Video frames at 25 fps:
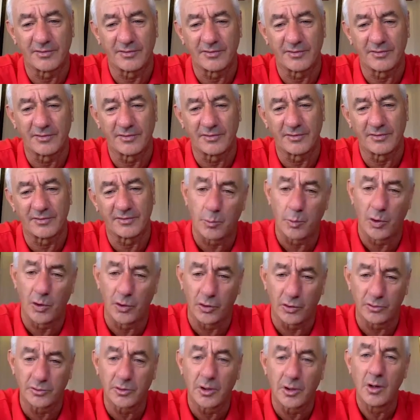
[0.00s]
Because in the
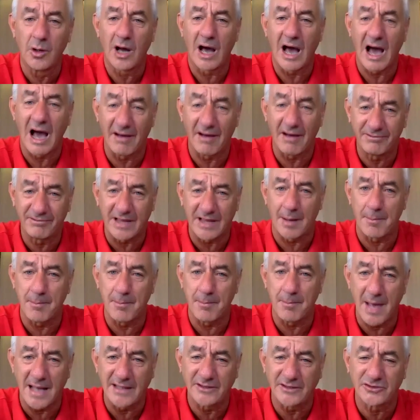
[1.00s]
world have that
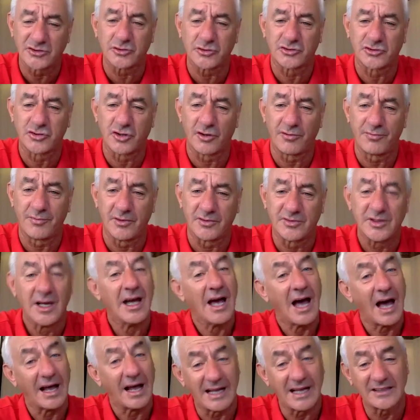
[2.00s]
mental toughness,
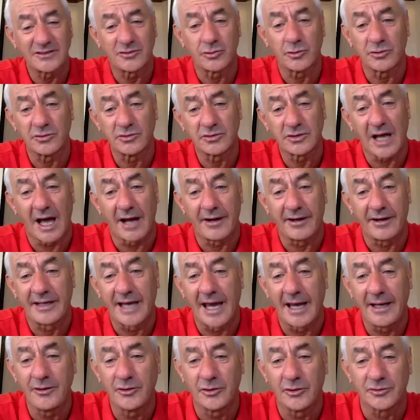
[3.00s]
and that's what Harry
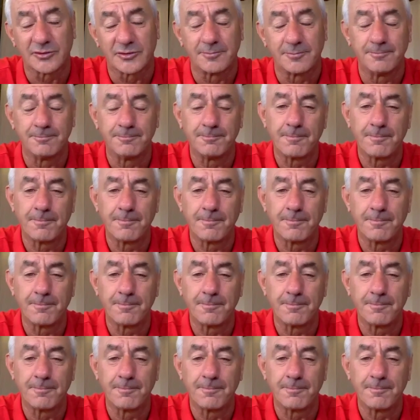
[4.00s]
Kane does.